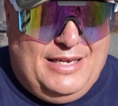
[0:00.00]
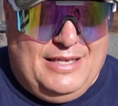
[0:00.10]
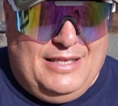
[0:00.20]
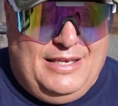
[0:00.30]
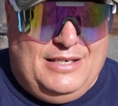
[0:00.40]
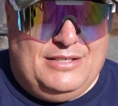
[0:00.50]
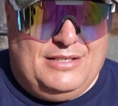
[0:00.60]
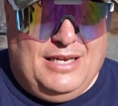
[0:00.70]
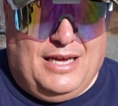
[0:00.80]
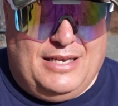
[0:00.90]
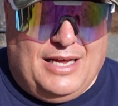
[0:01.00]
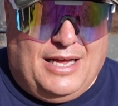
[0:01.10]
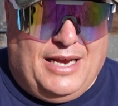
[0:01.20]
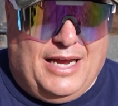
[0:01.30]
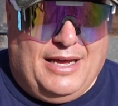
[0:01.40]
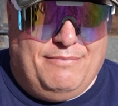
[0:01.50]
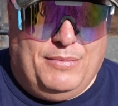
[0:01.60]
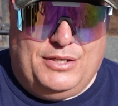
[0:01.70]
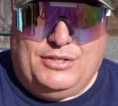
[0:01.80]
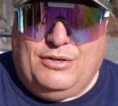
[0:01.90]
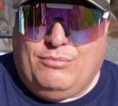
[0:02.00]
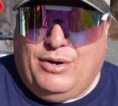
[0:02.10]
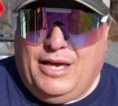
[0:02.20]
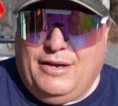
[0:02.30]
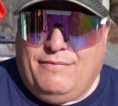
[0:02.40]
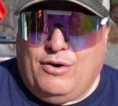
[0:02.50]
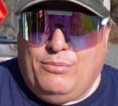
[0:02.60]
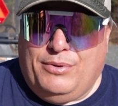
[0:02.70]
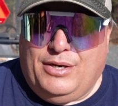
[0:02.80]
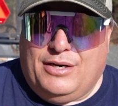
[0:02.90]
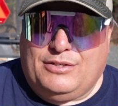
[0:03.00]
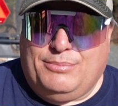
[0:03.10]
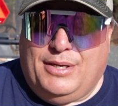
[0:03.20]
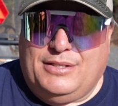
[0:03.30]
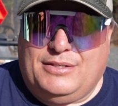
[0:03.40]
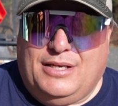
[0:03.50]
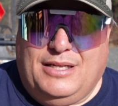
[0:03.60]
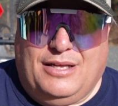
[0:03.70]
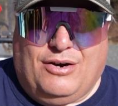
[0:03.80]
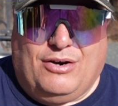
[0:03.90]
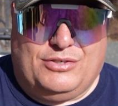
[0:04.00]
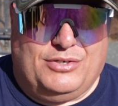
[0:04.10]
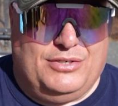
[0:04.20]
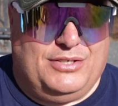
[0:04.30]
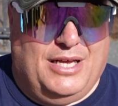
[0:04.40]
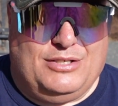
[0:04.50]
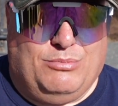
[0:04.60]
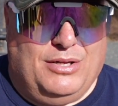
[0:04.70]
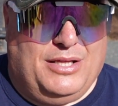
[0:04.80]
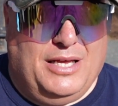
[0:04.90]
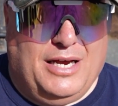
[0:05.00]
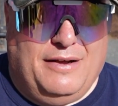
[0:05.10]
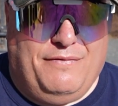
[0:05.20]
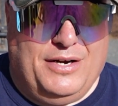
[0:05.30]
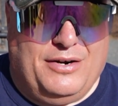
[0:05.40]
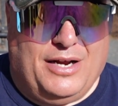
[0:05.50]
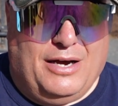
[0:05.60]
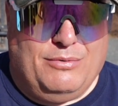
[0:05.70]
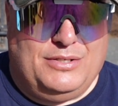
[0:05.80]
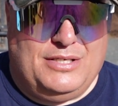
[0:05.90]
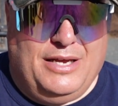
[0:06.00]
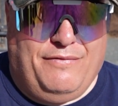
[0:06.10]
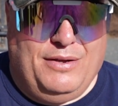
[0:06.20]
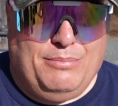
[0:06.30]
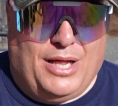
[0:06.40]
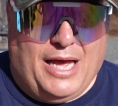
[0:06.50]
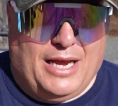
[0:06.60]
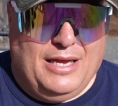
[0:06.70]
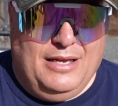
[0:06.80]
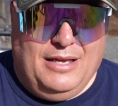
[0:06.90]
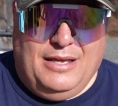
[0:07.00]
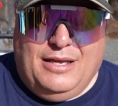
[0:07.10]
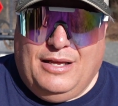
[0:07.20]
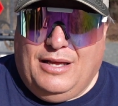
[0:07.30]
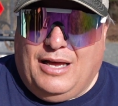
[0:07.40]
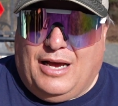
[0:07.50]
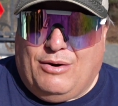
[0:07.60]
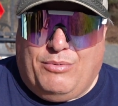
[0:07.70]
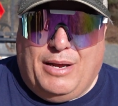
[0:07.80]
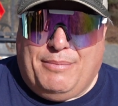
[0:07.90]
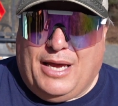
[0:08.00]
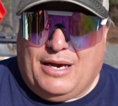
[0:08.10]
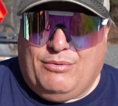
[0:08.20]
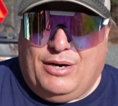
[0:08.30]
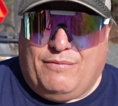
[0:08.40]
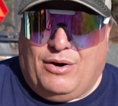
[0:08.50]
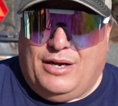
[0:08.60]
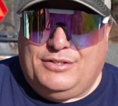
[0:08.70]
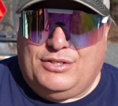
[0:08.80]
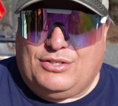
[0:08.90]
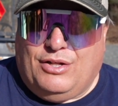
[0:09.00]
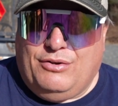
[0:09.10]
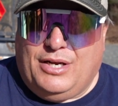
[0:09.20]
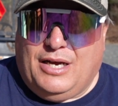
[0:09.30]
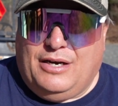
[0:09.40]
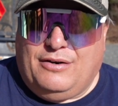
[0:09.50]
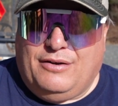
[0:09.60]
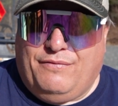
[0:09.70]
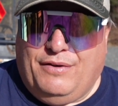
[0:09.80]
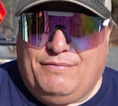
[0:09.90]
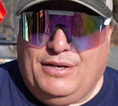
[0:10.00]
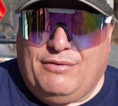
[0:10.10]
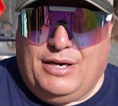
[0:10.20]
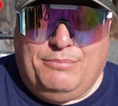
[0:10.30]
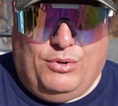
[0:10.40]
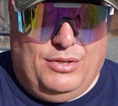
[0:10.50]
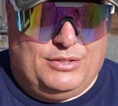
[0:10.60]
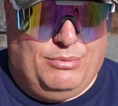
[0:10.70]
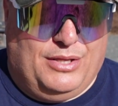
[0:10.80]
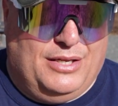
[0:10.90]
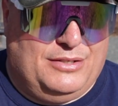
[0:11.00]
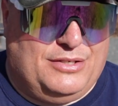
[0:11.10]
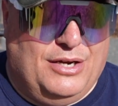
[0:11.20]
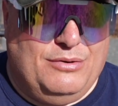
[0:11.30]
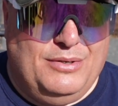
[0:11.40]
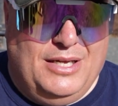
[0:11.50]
at least not have much in the way of open airspace in the cartridge. That's one thing I figured out with CFE Black way back whenever I was just loading 150 grain bullets with it. So